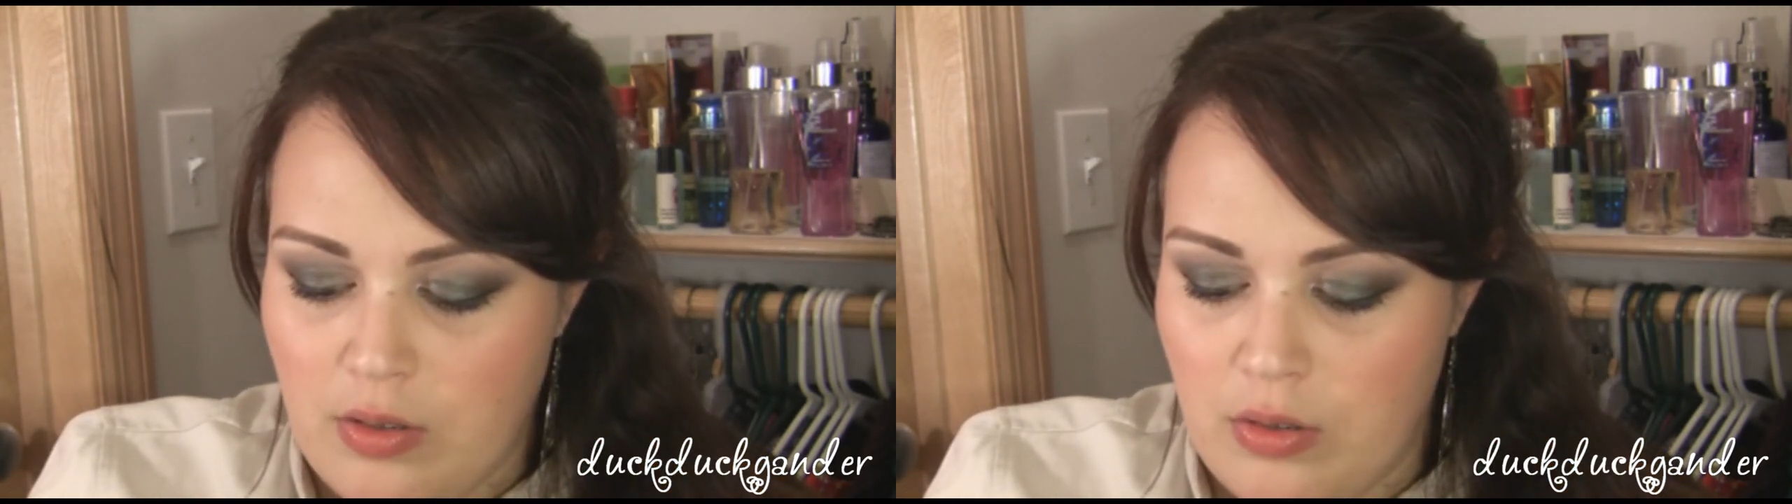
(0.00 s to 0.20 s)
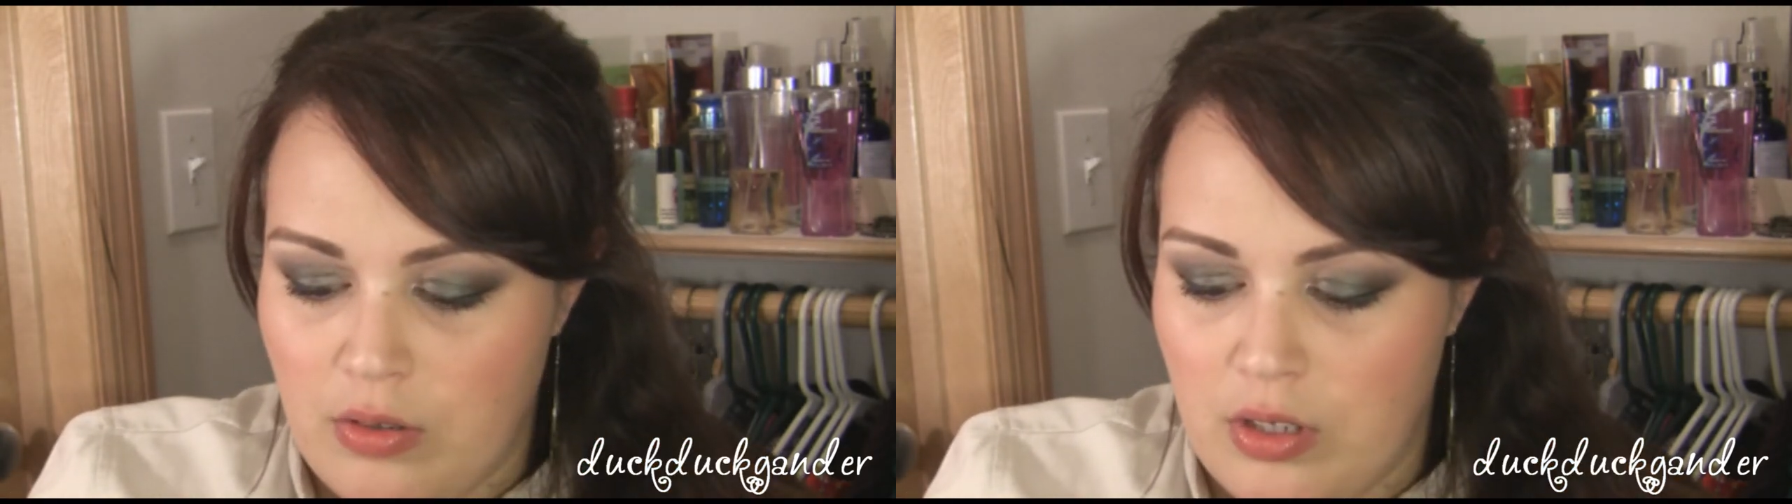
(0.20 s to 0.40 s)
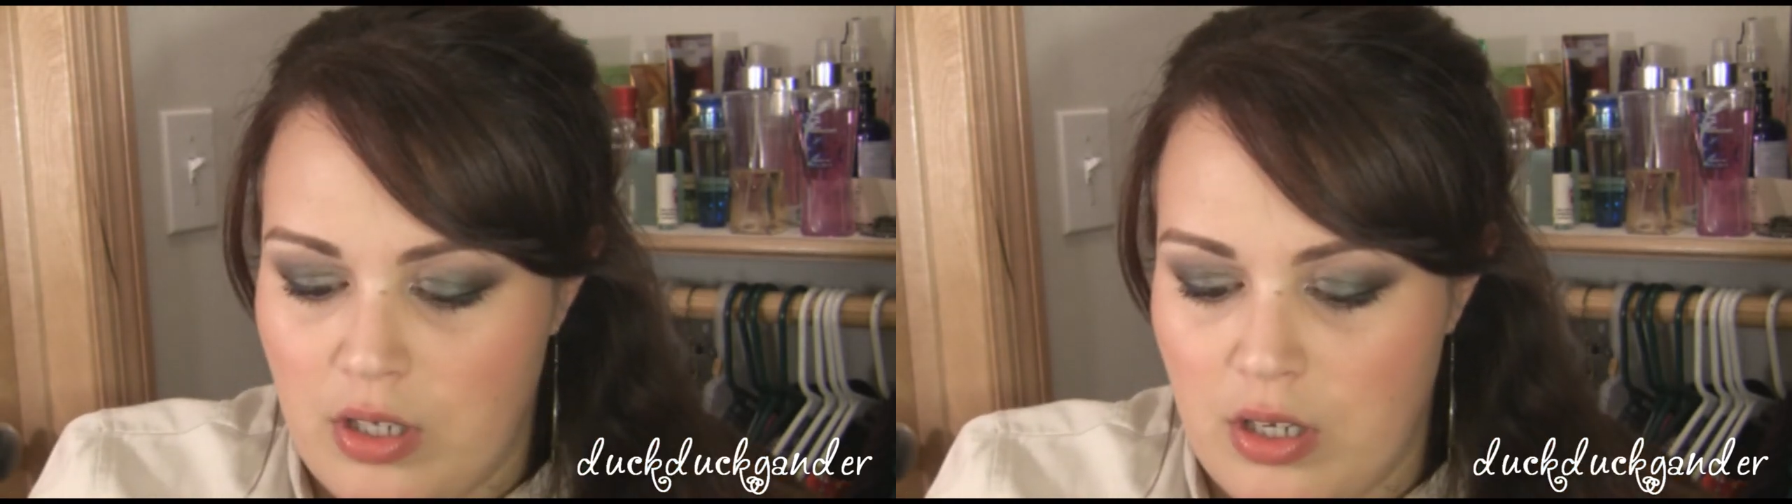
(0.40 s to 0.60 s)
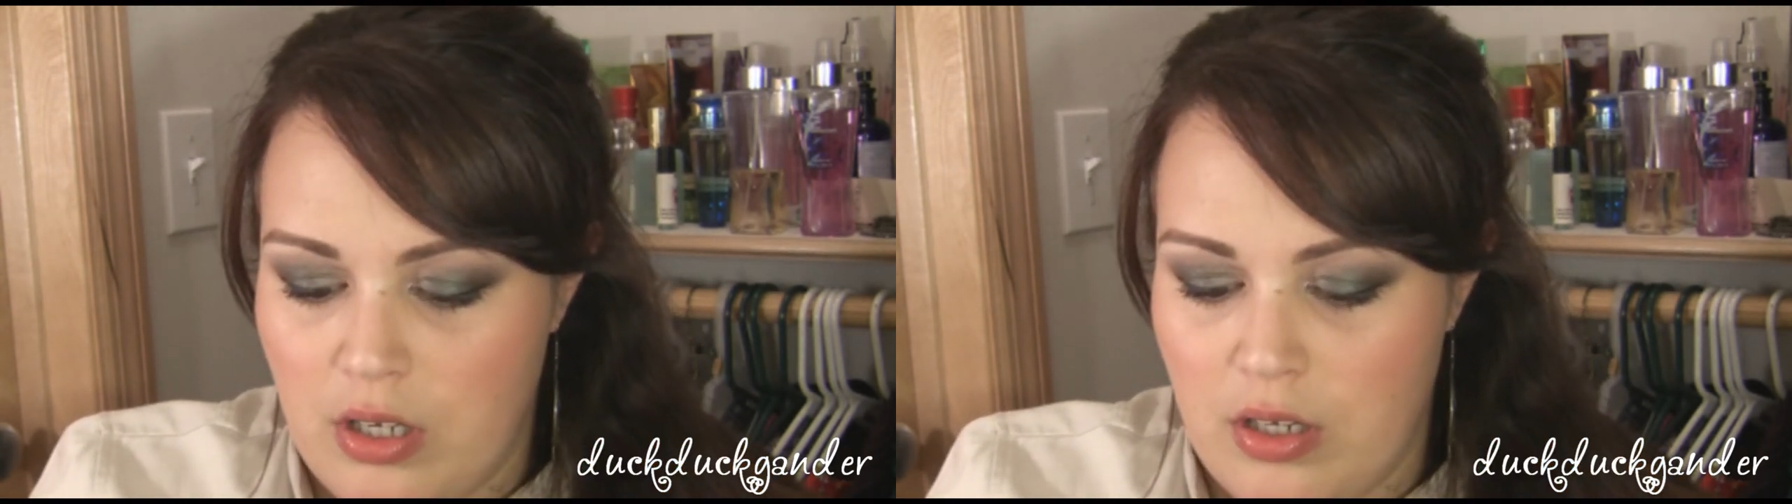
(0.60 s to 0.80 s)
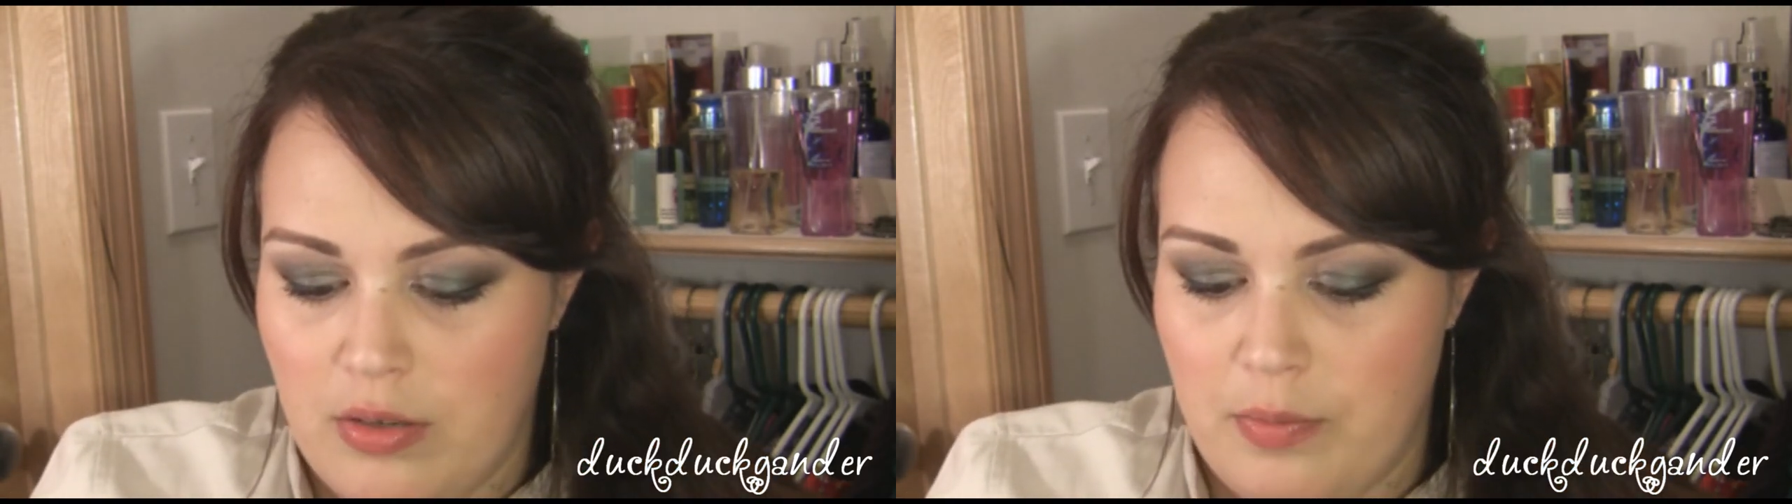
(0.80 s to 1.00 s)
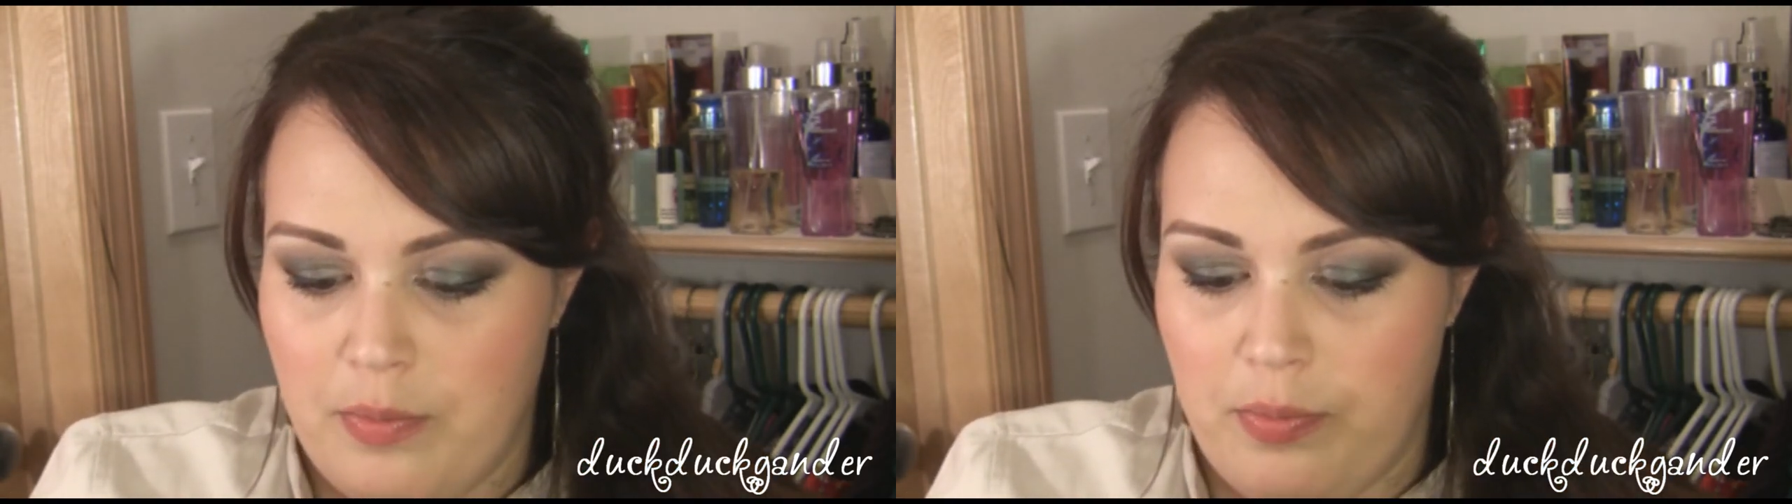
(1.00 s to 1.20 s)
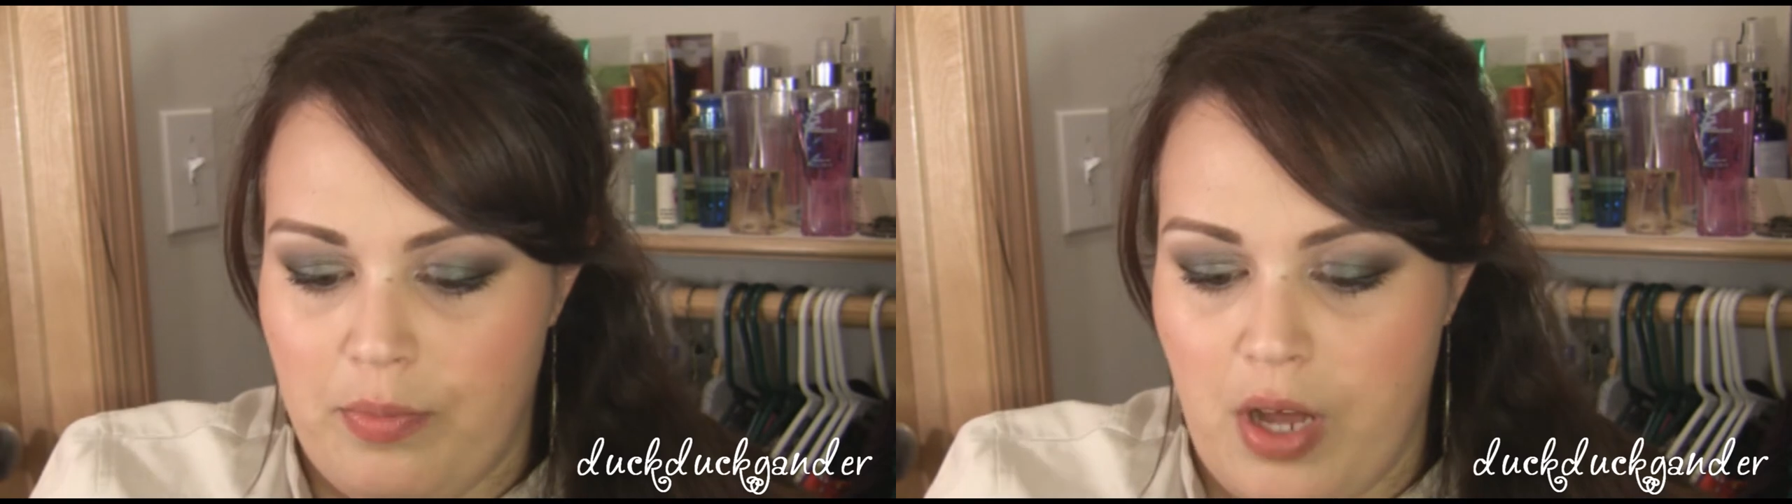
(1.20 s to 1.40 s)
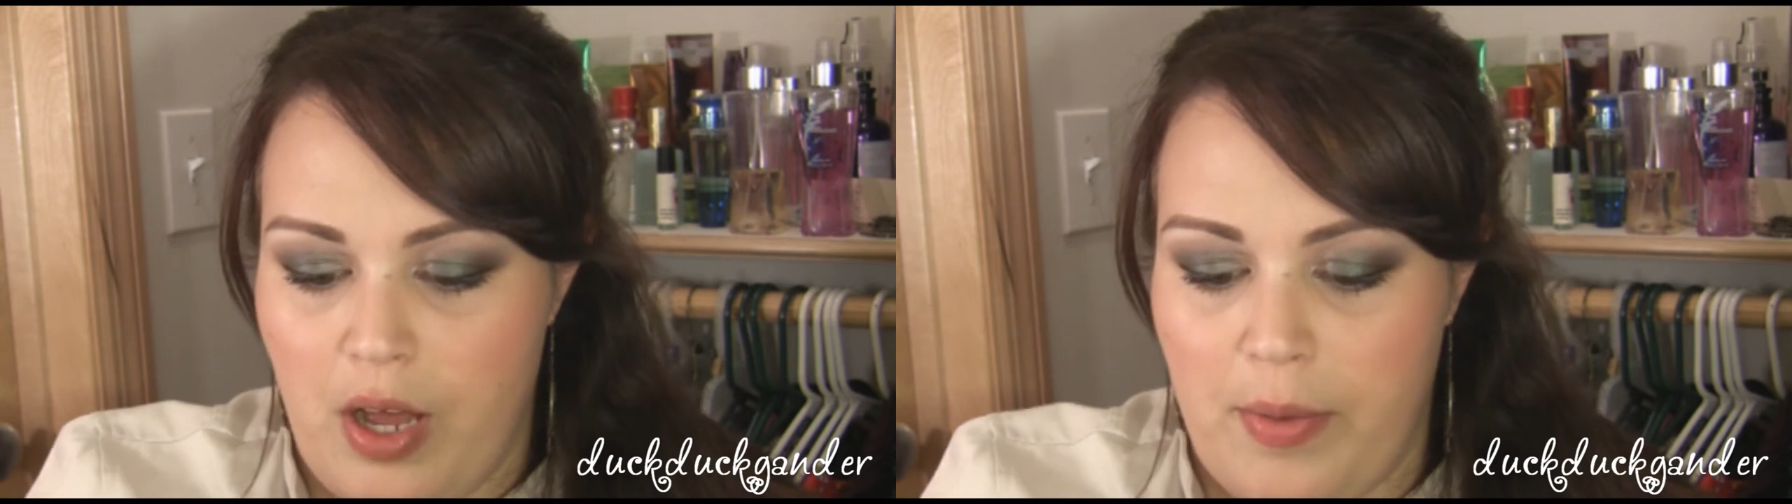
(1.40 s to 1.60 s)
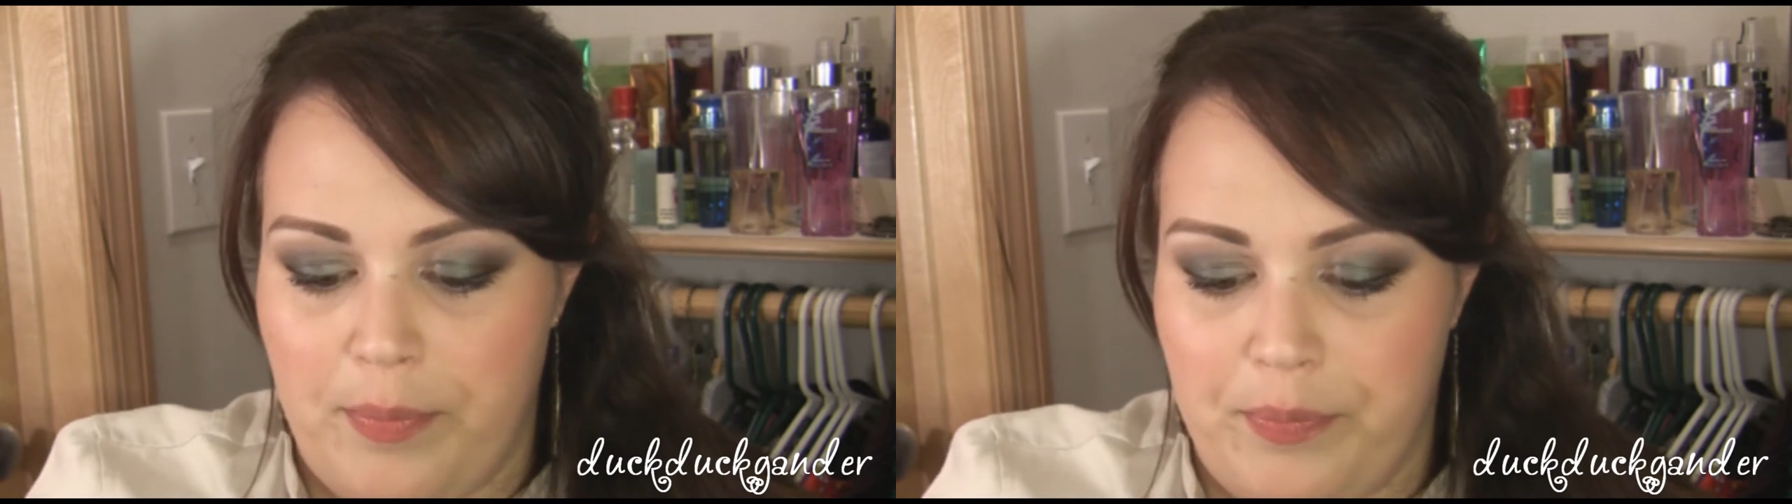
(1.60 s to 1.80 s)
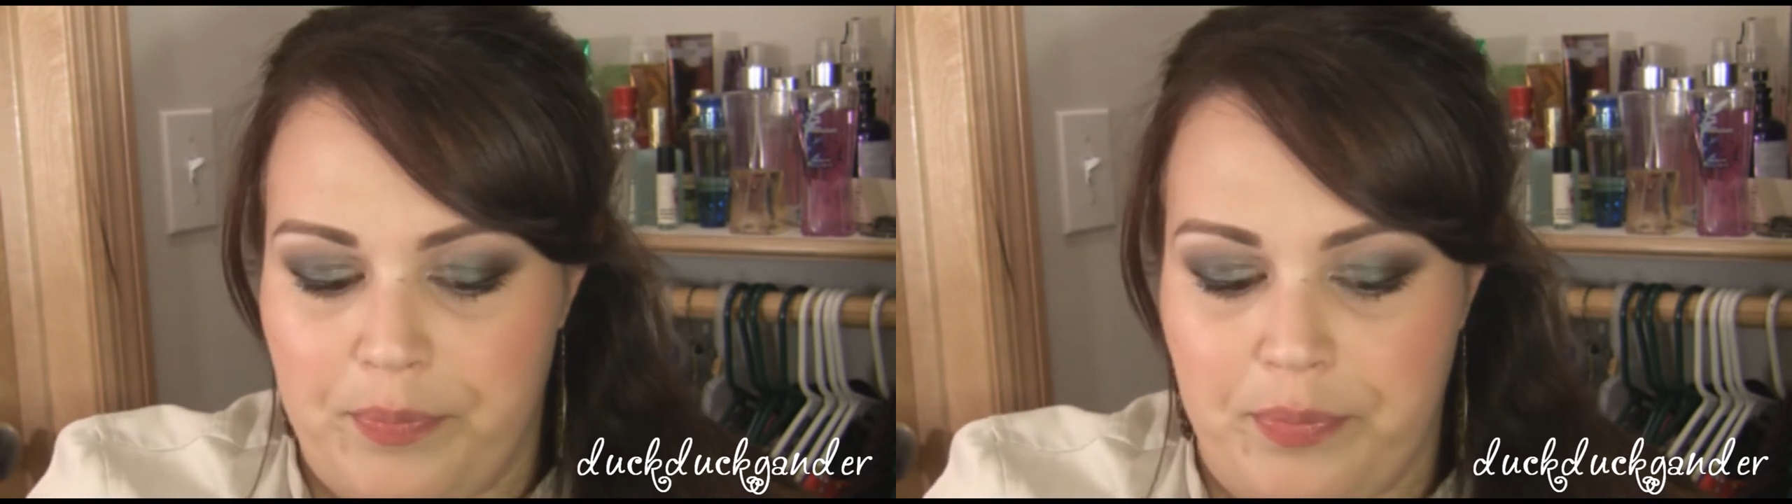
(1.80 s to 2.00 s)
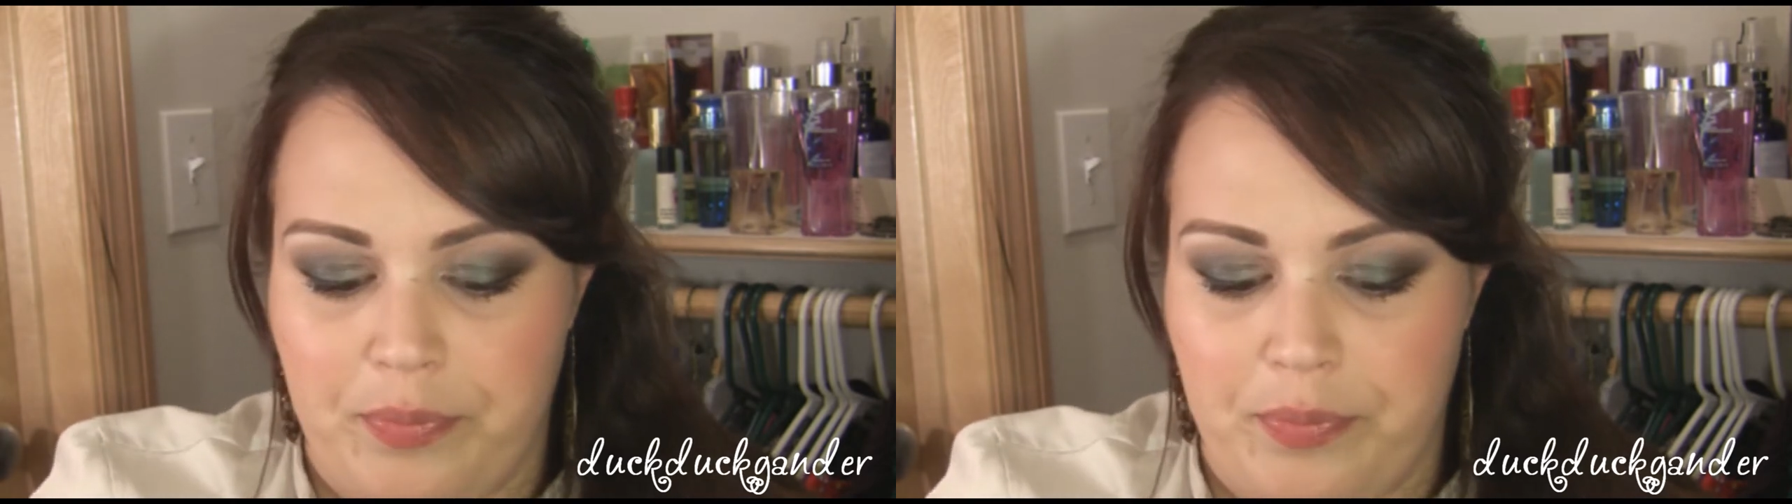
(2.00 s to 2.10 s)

little um,